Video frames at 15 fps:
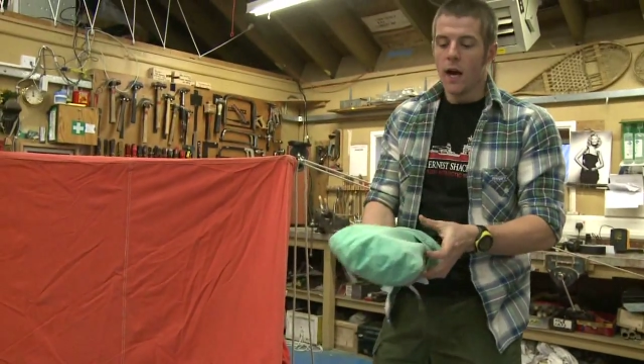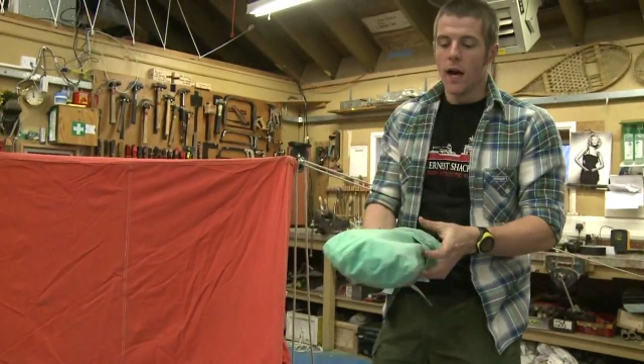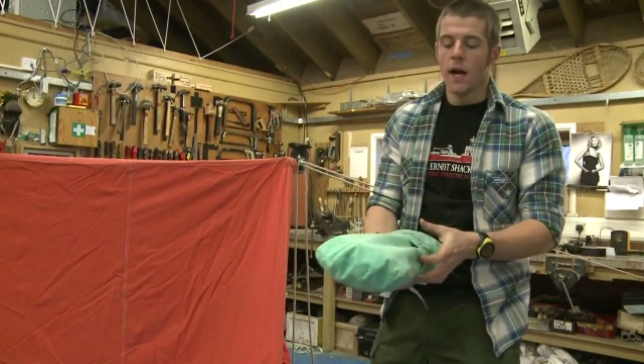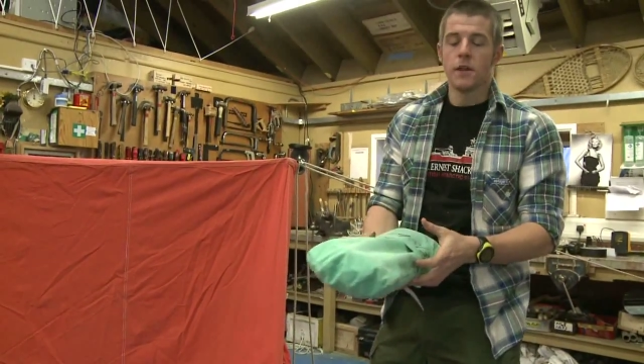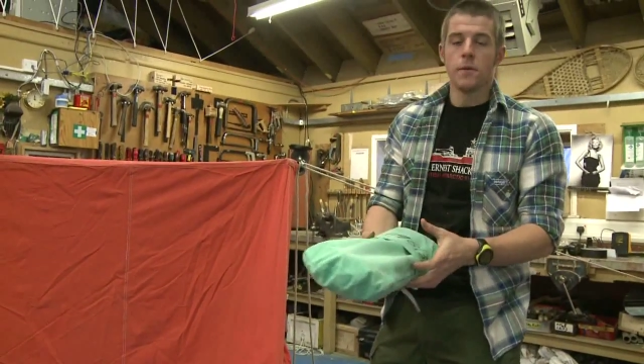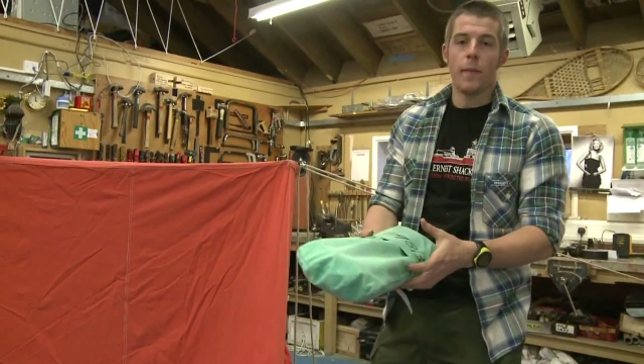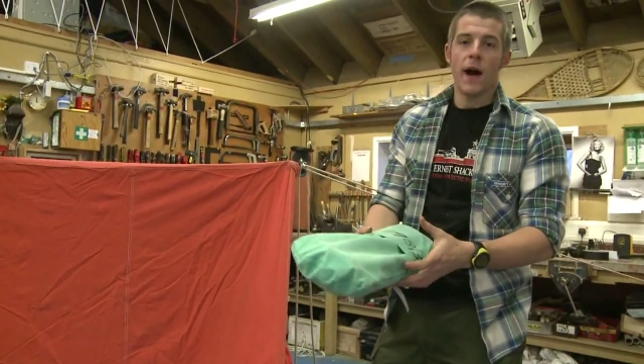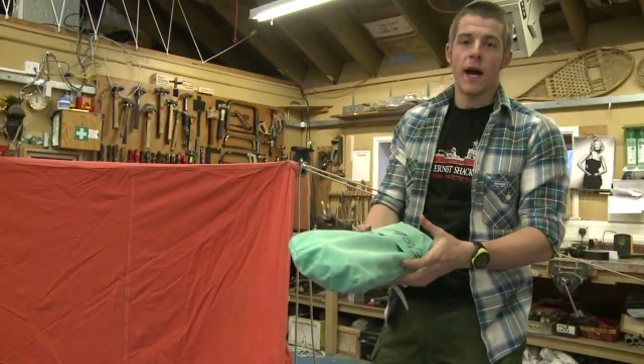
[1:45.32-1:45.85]
In
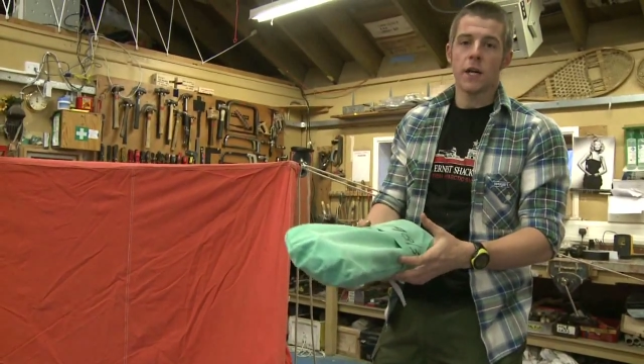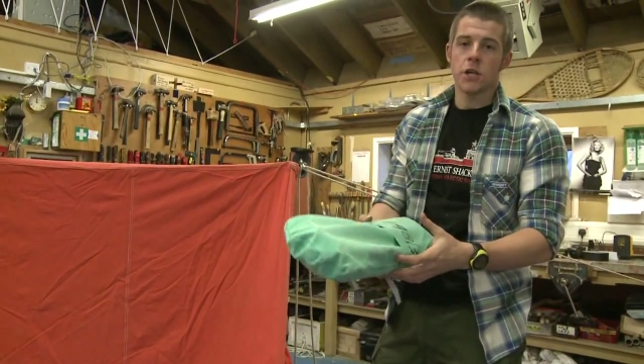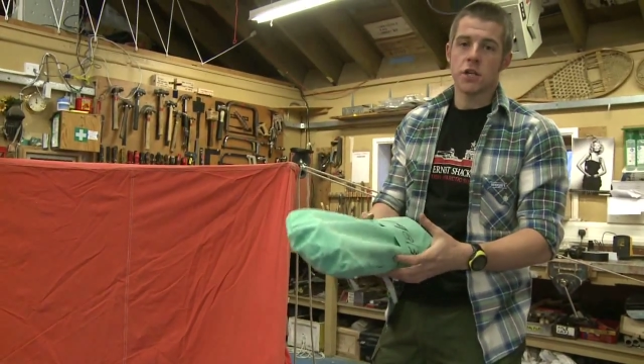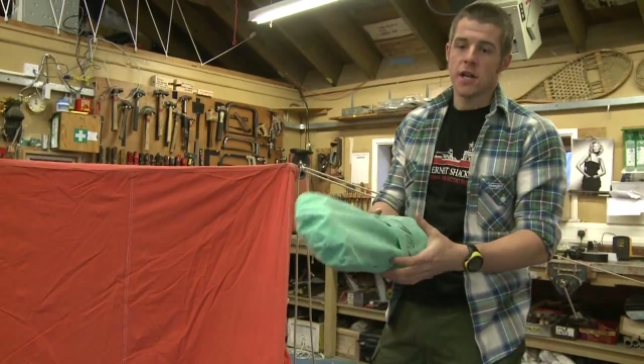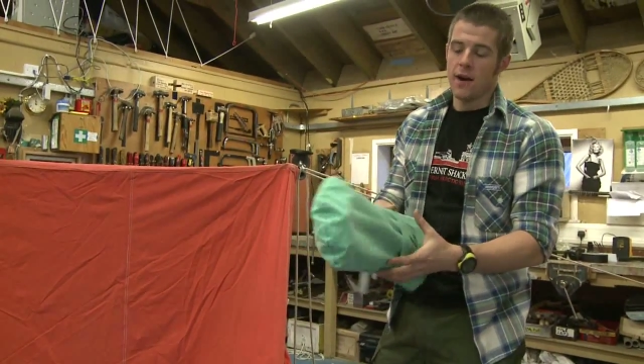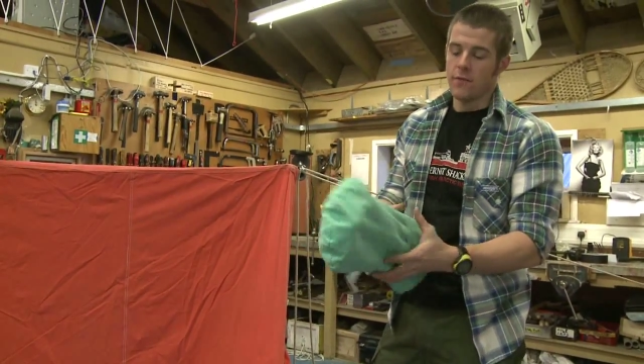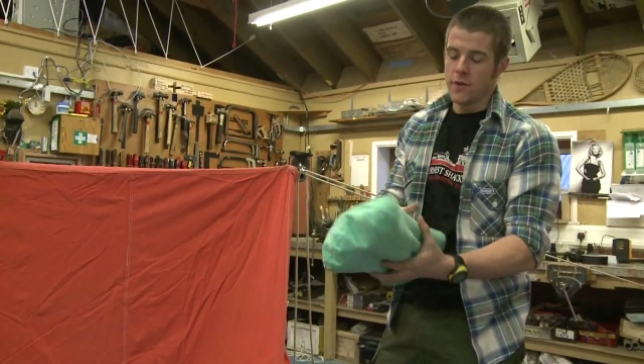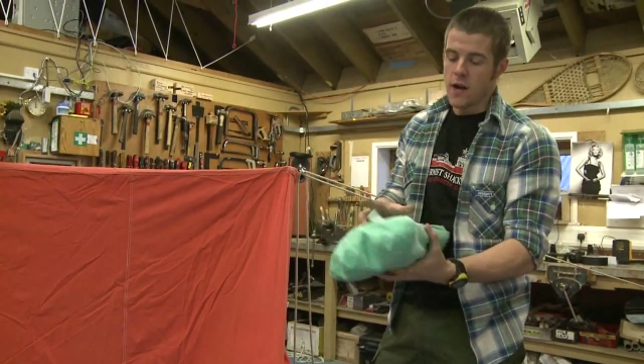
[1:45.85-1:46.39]
the bag, you should
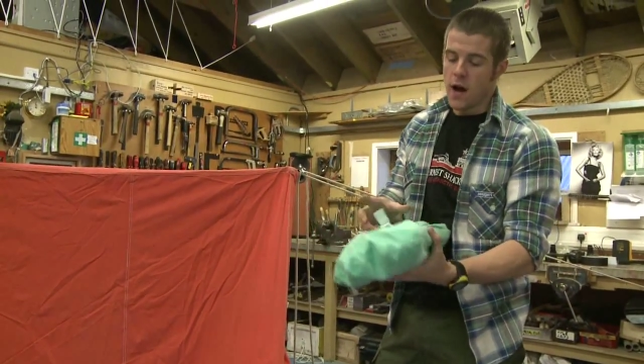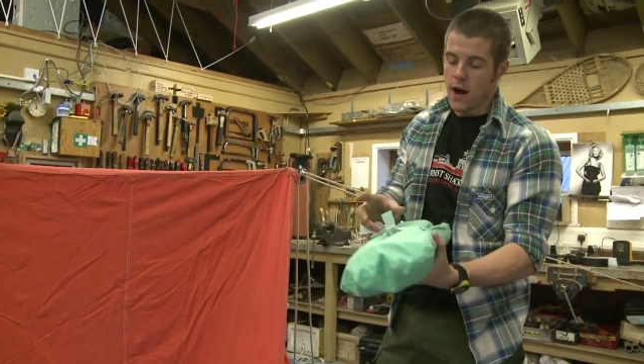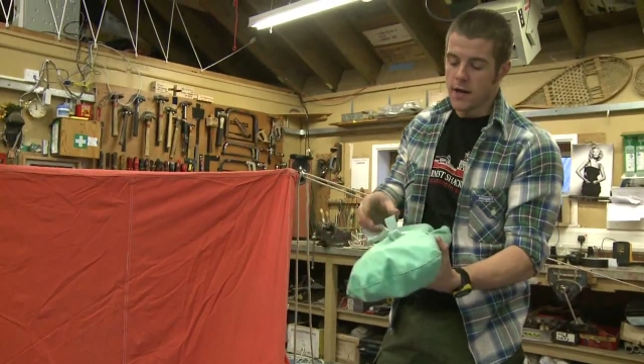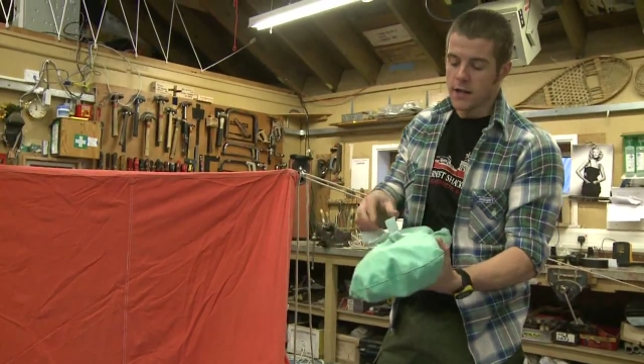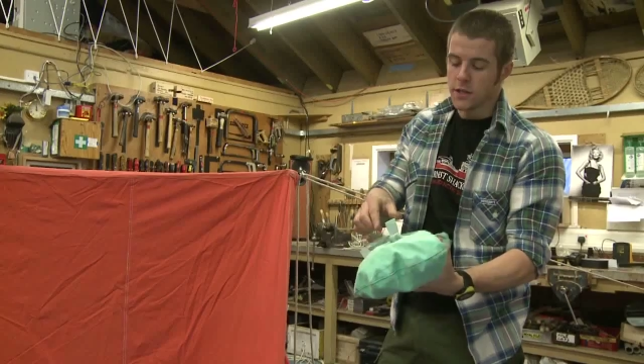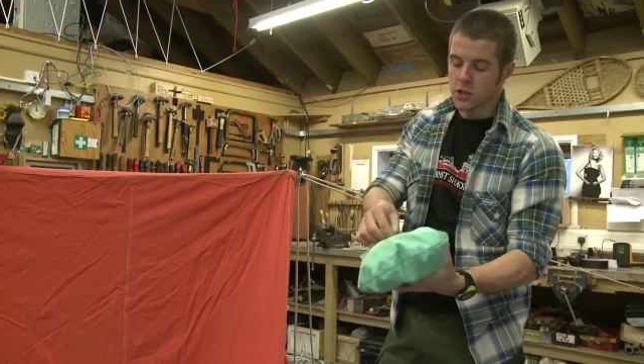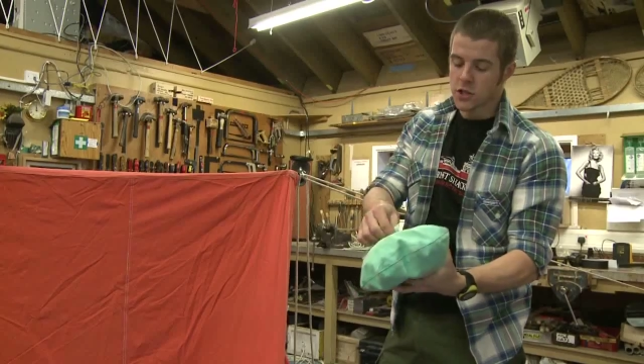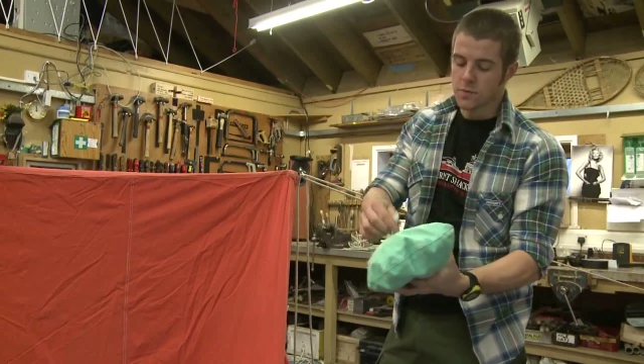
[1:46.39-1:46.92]
have
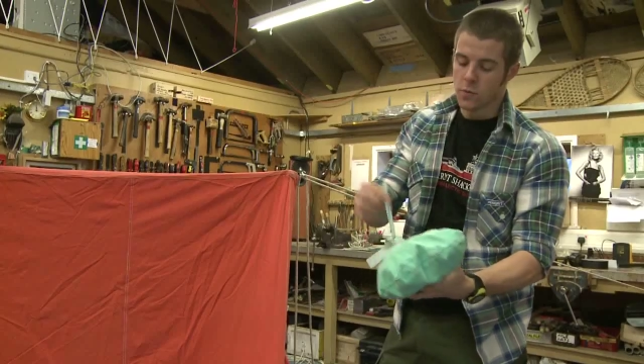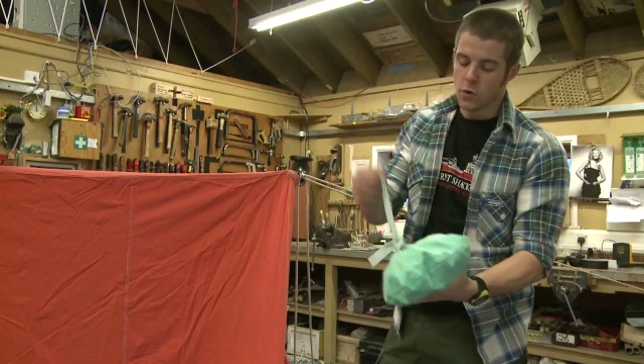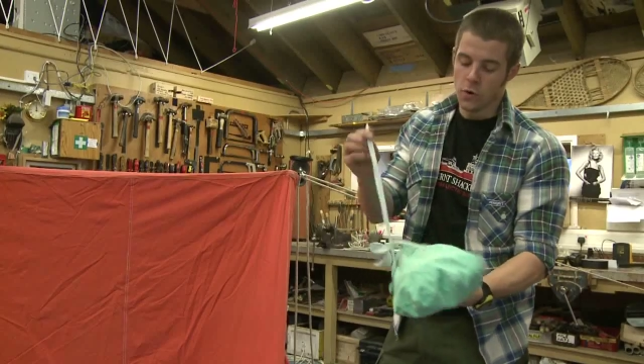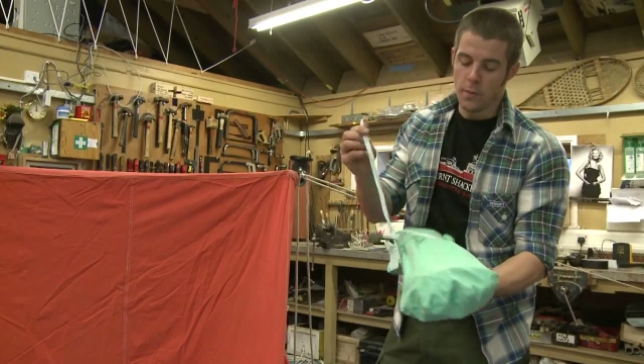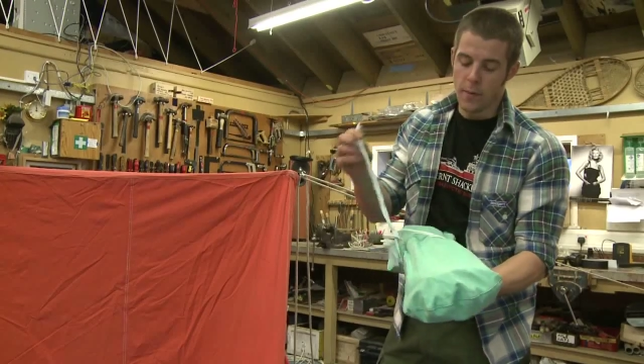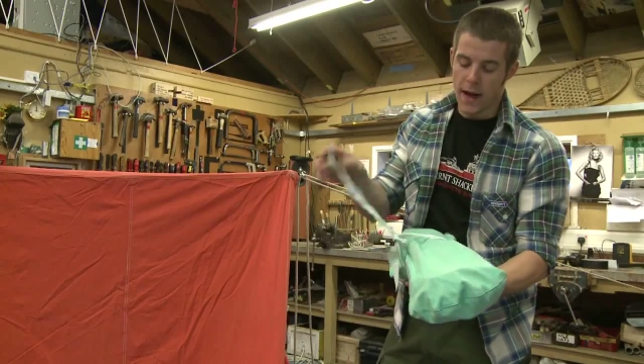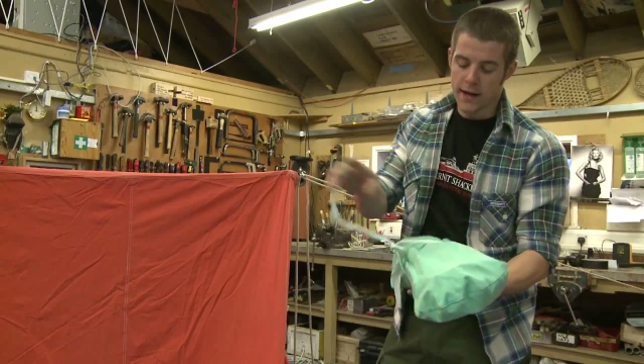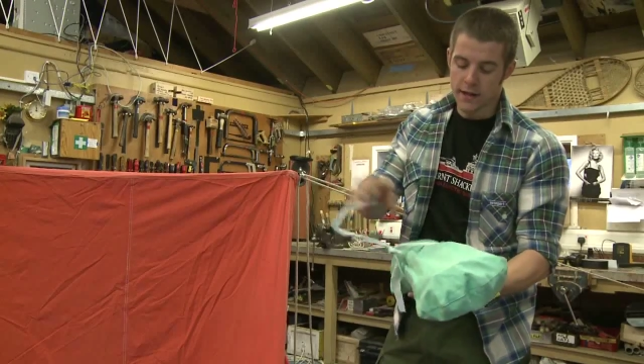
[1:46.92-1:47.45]
9 small
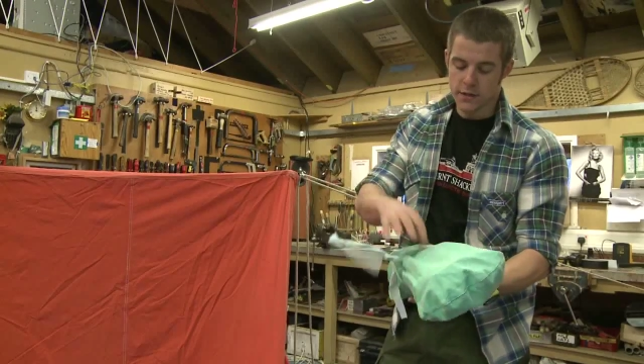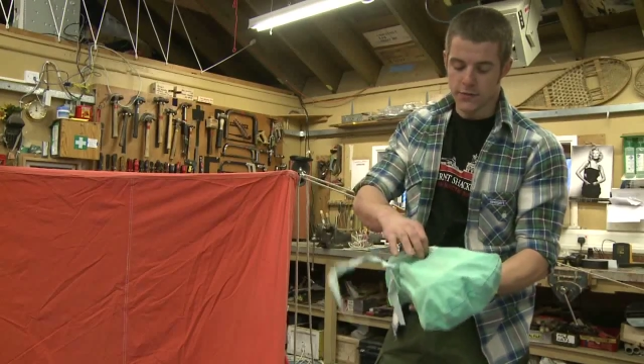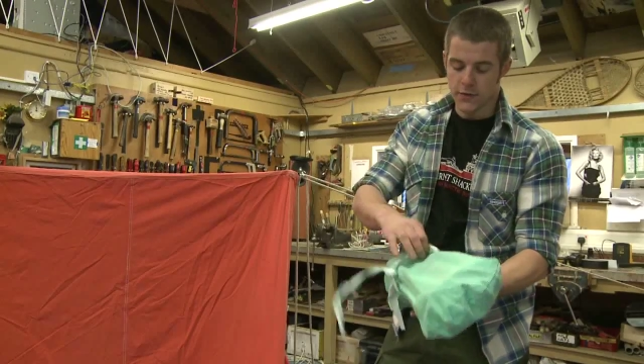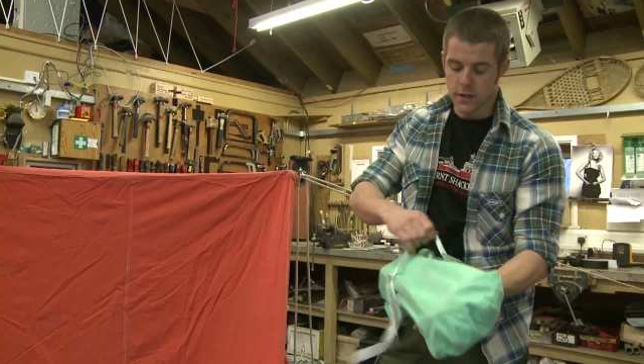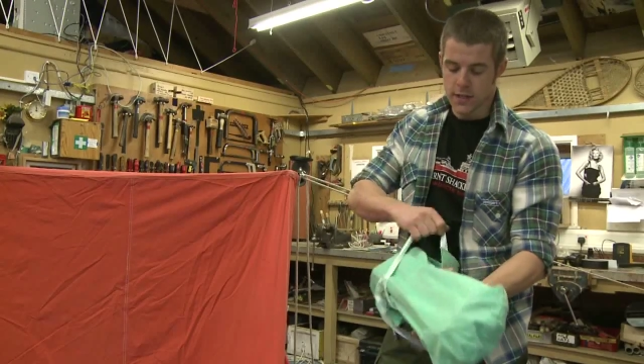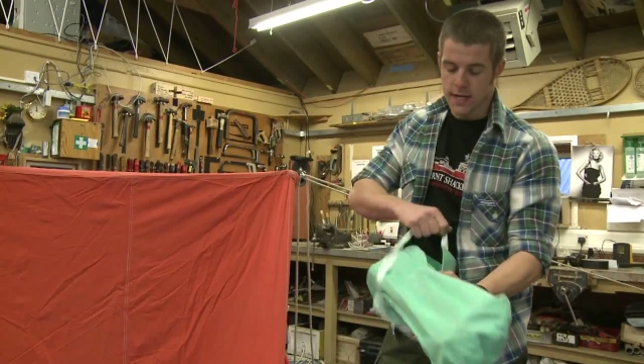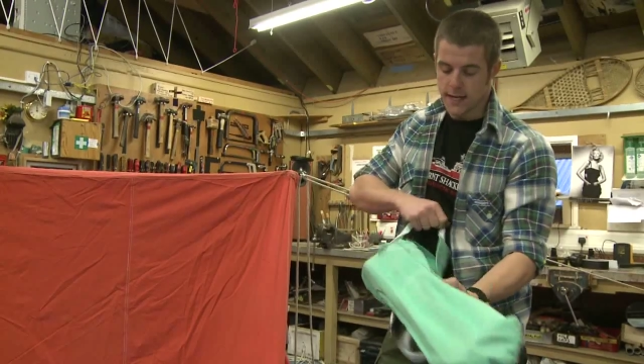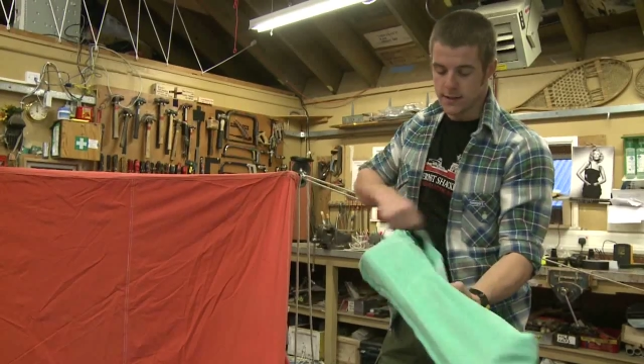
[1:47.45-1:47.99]
pegs for the
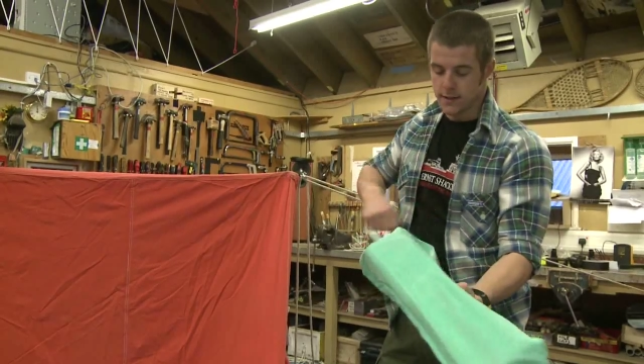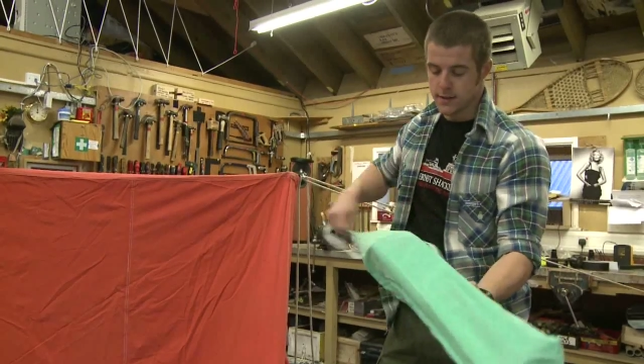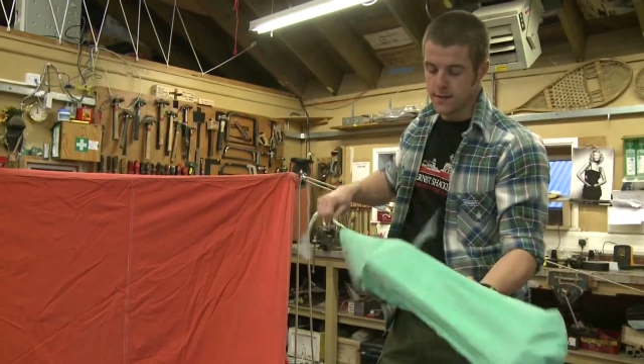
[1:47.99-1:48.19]
tent.